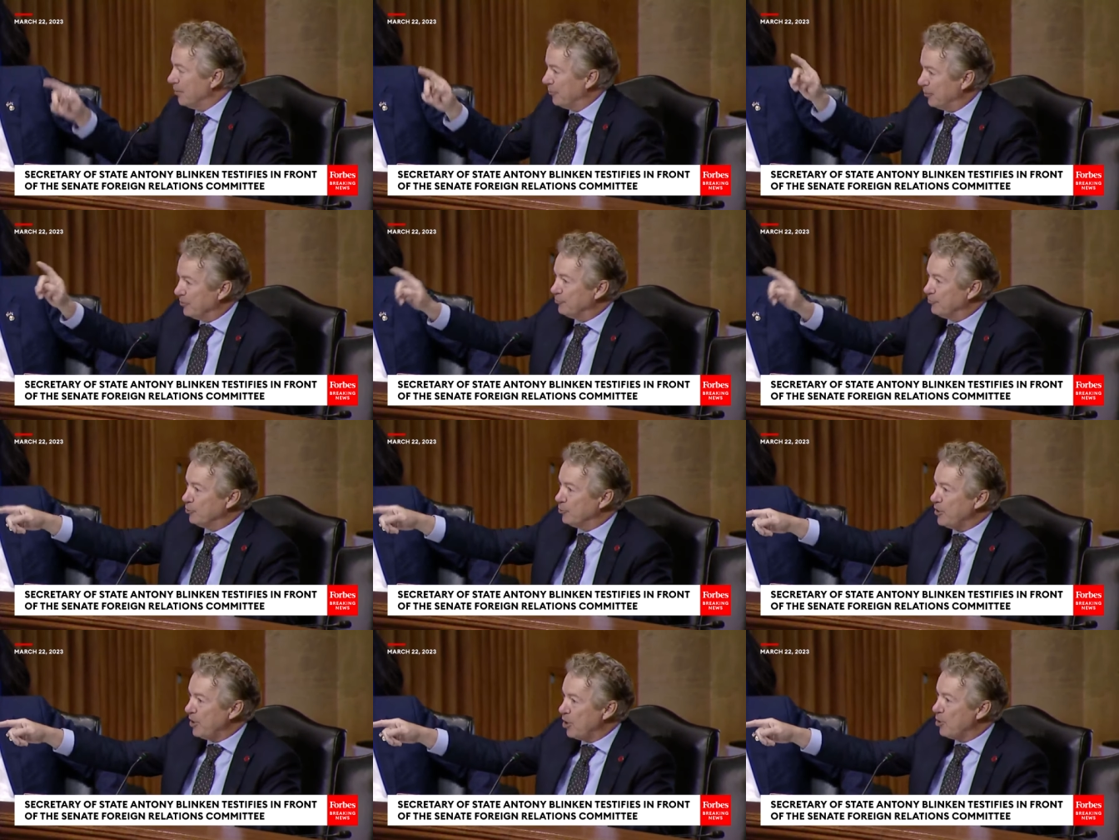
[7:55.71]
But
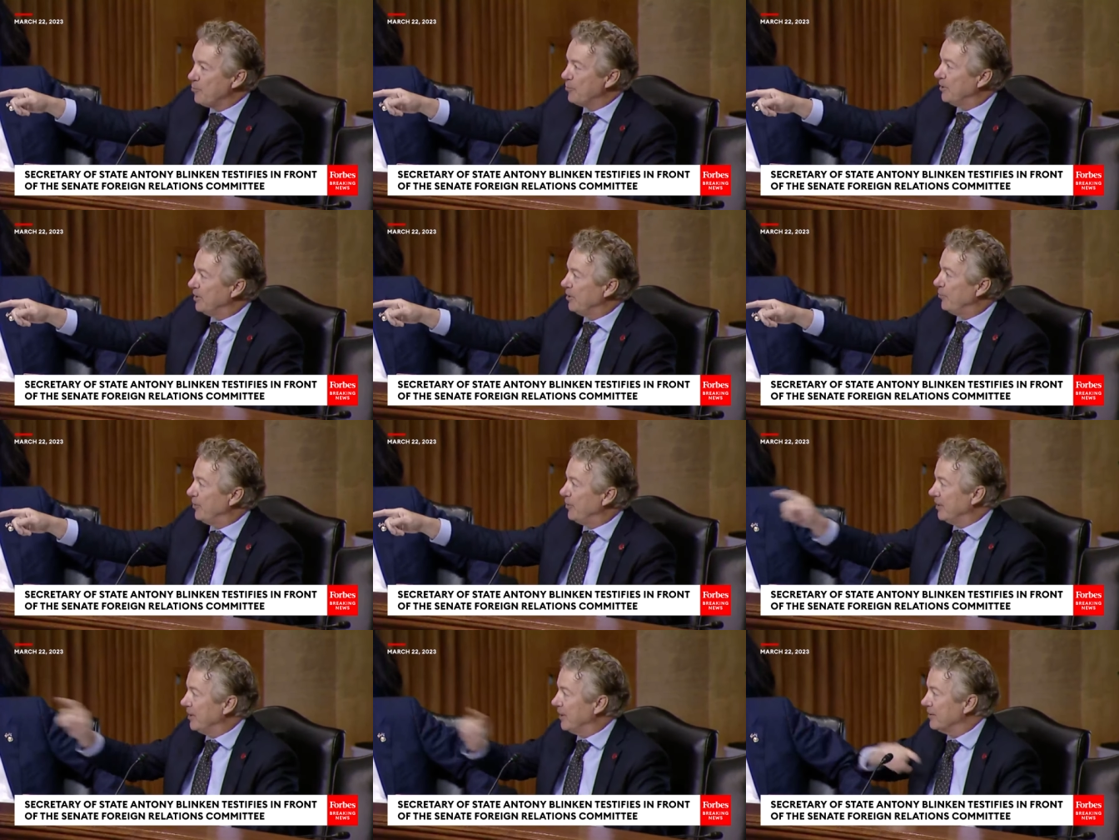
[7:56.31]
if you'll help me,
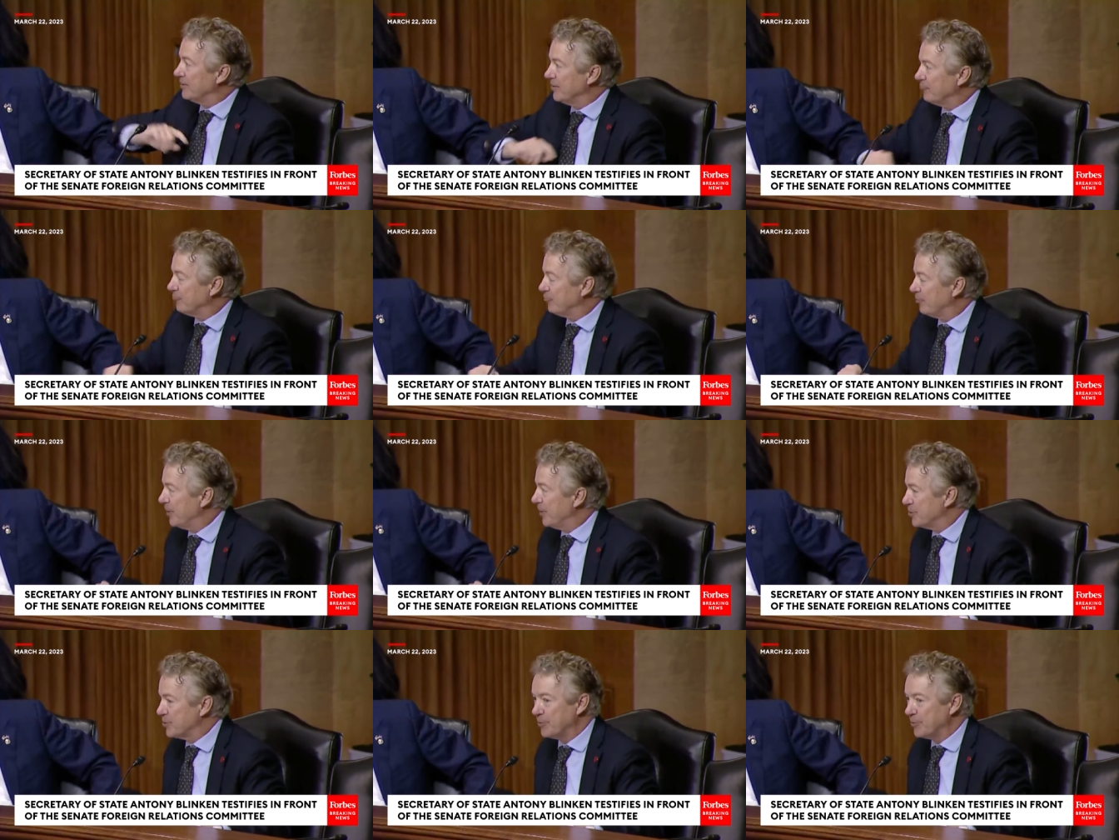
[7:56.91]
we can get the
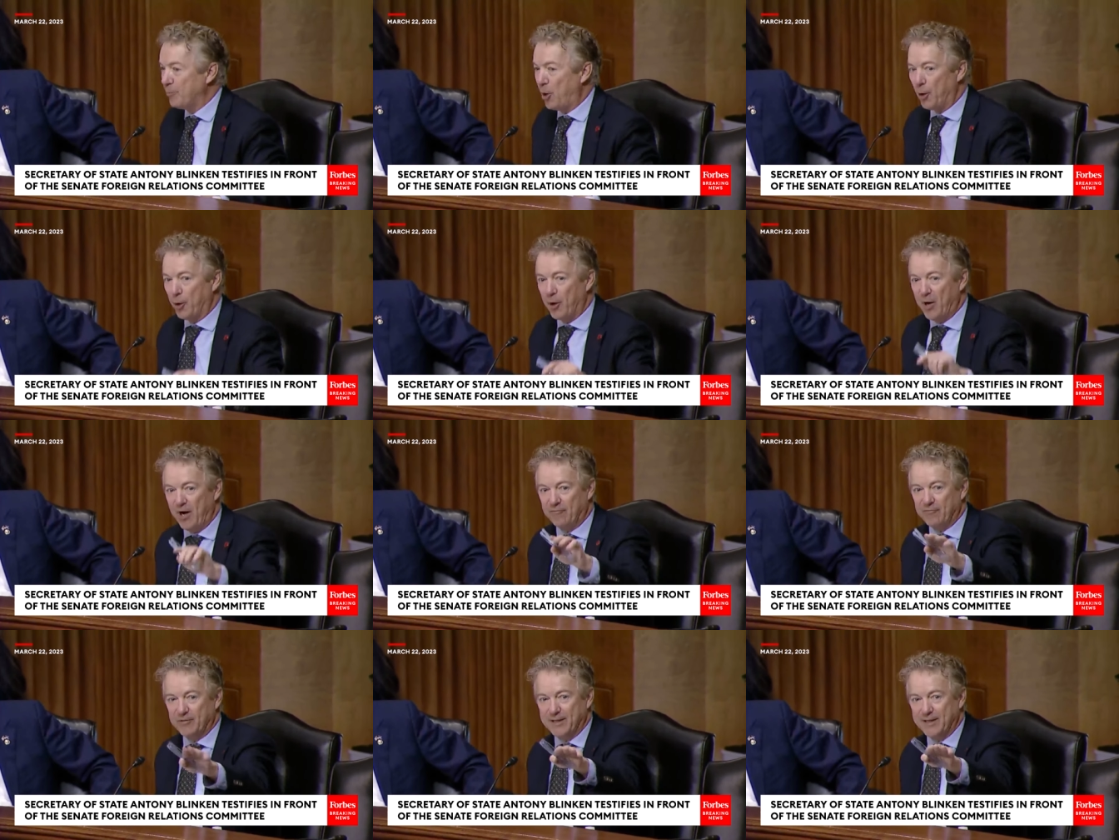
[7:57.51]
information tomorrow.
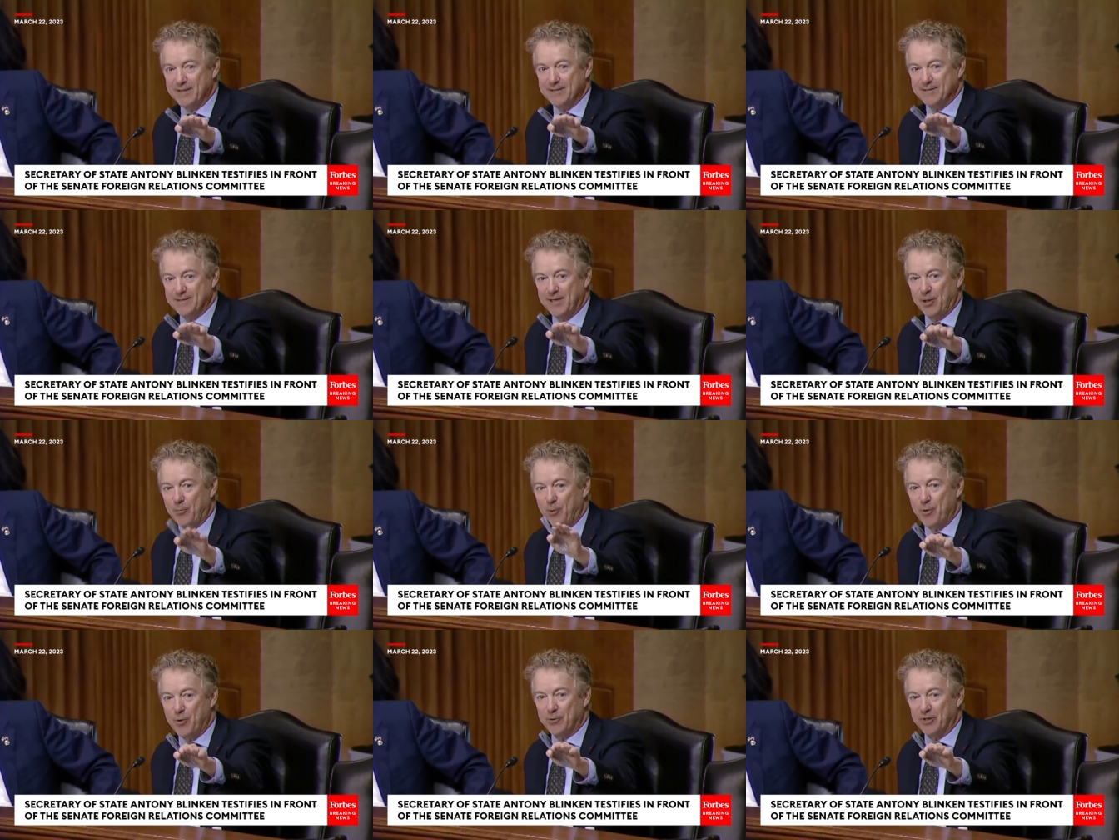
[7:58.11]
Everything he's
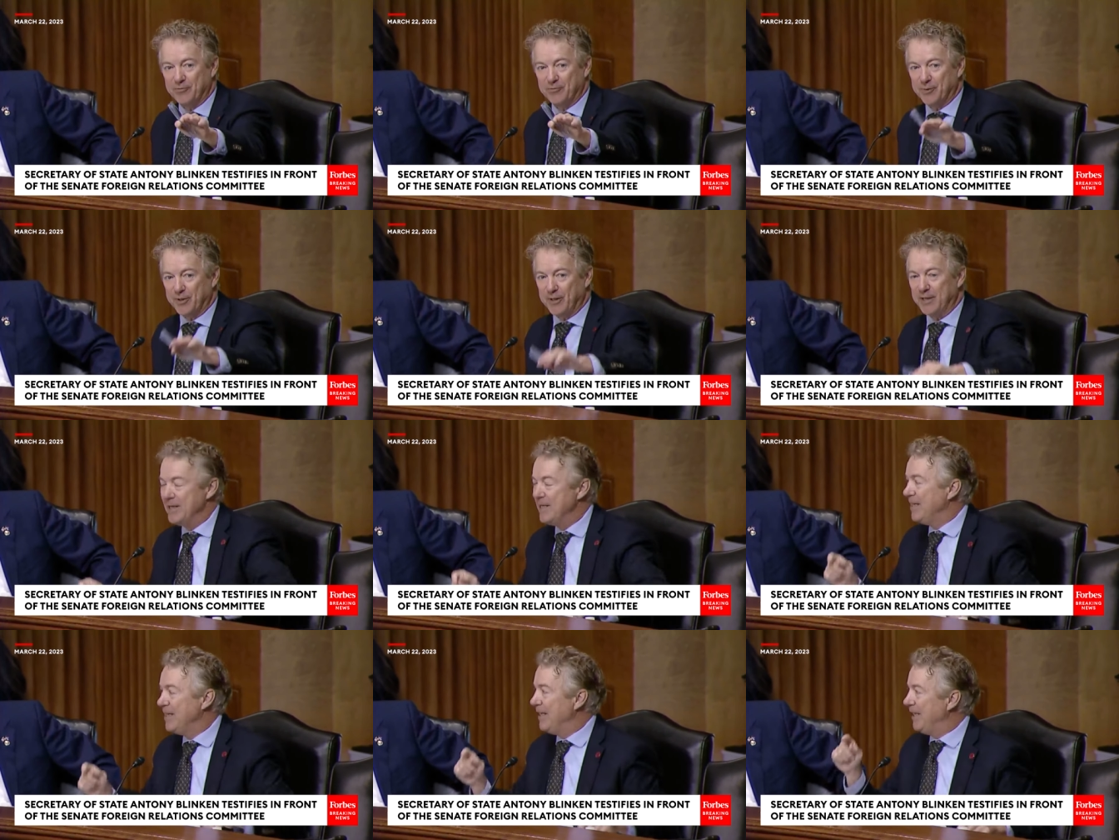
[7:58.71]
saying won't give
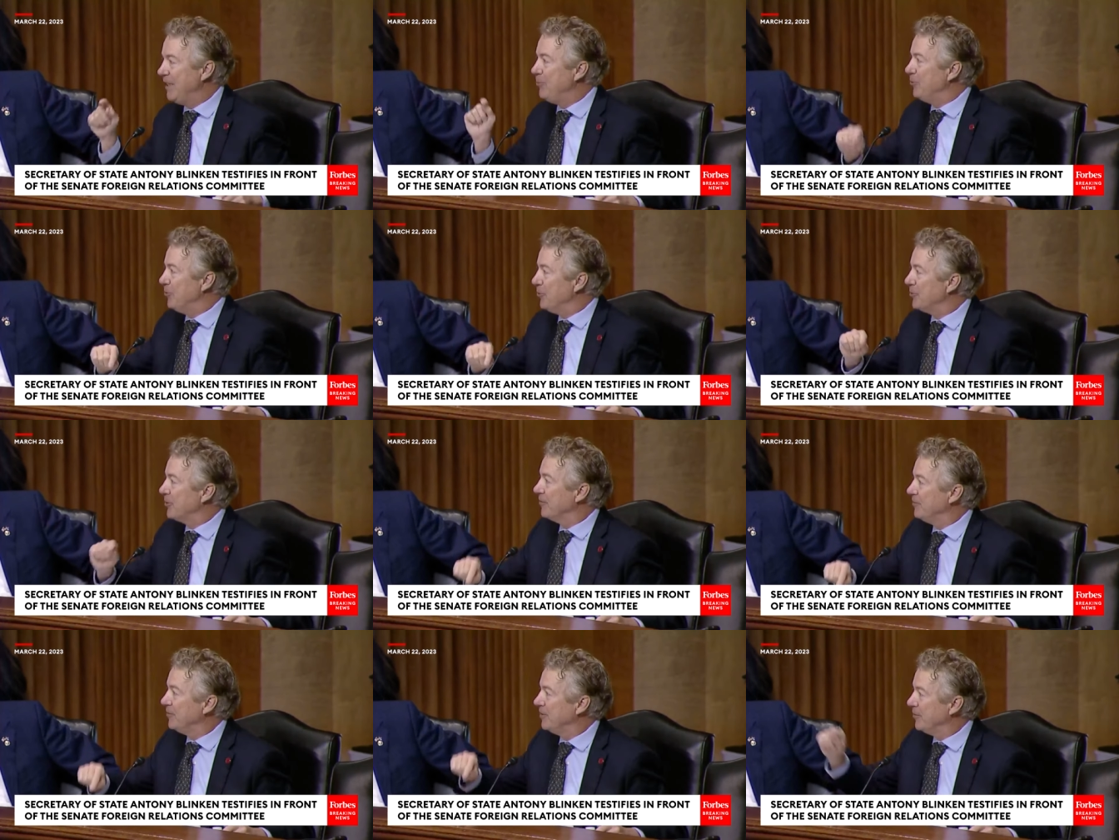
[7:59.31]
me, he
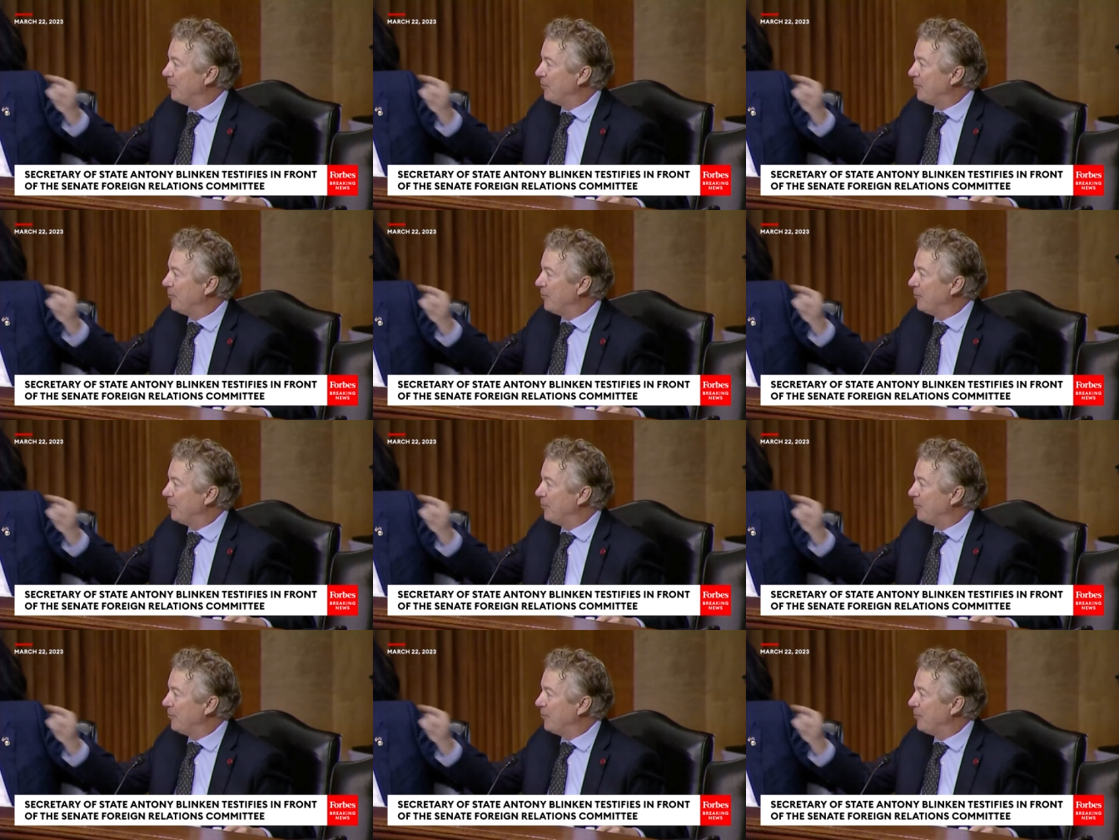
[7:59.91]
will give